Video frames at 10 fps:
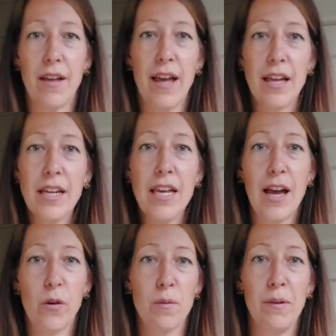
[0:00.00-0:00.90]
any
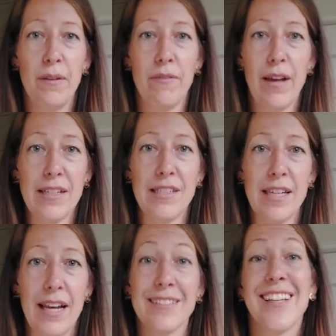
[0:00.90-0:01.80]
equitable vaccine
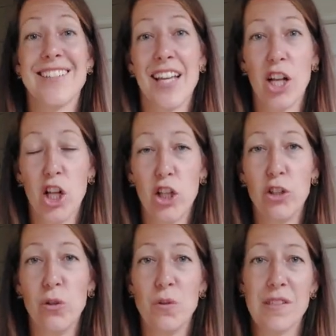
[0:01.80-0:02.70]
access
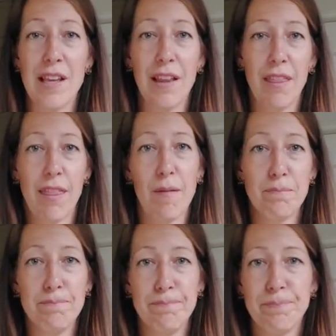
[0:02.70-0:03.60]
includes
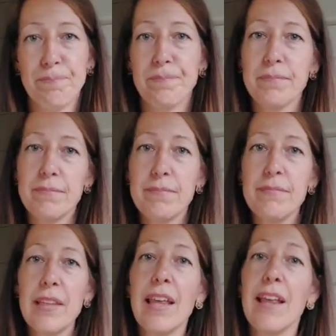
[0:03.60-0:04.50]
them.
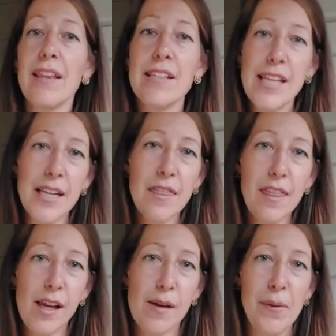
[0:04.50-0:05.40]
The second
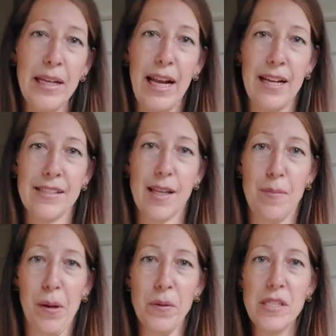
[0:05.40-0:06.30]
thing I might ask
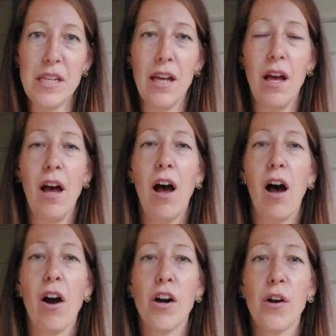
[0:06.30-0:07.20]
about
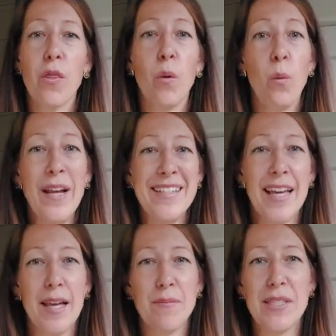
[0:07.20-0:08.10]
are the wait
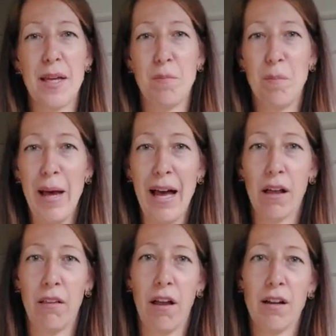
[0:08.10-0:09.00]
times and
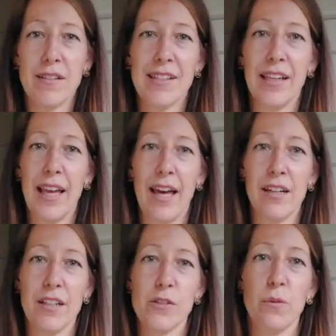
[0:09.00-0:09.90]
backlogs in
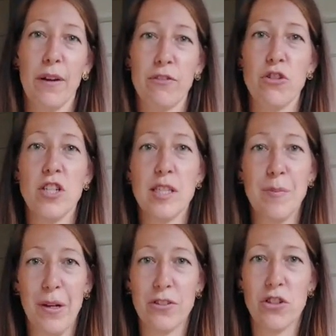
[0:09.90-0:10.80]
Canada's refugee
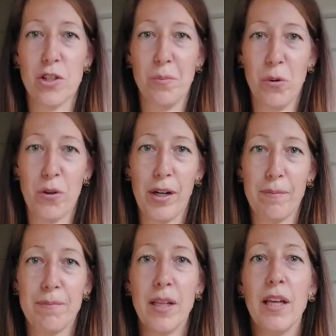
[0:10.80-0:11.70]
sponsorship
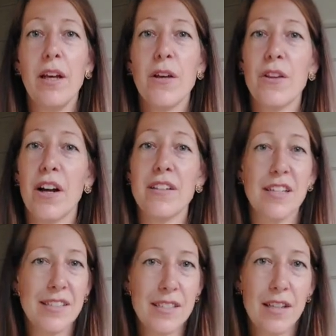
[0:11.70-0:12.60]
program. There are
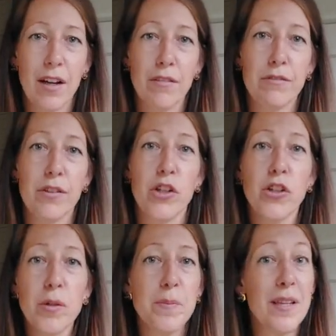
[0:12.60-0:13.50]
dozens of
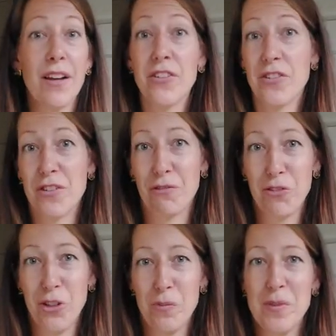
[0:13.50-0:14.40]
groups, hundreds of
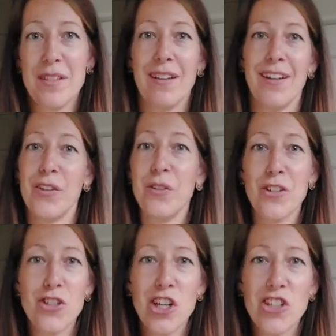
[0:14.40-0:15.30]
groups, including
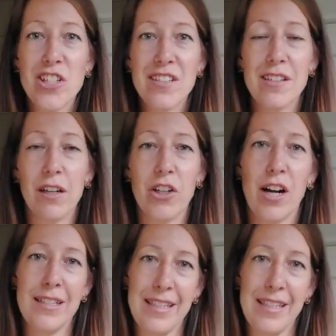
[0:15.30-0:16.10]
churches across